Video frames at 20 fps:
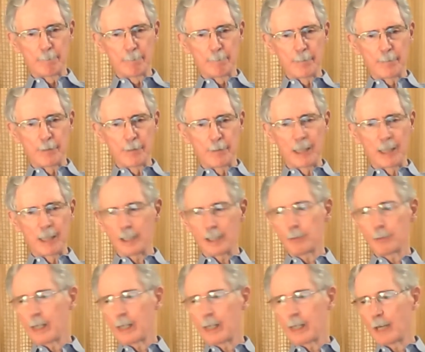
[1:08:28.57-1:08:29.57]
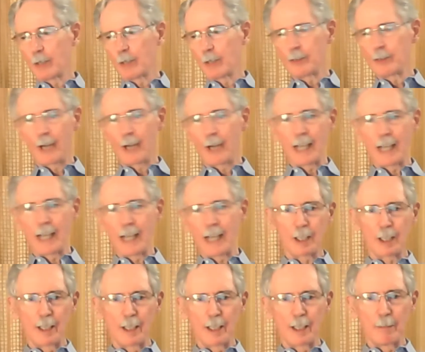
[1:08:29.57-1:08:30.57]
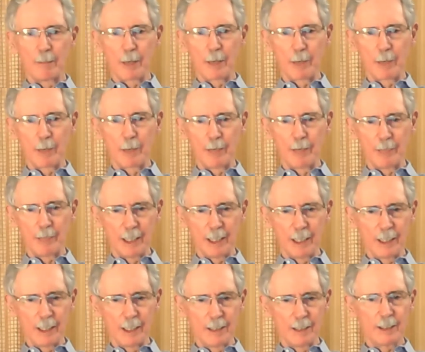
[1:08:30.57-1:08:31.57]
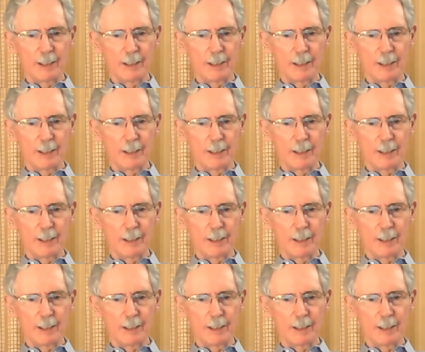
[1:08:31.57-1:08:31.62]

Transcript: Well, at this point, I want to ask my wife, Ila,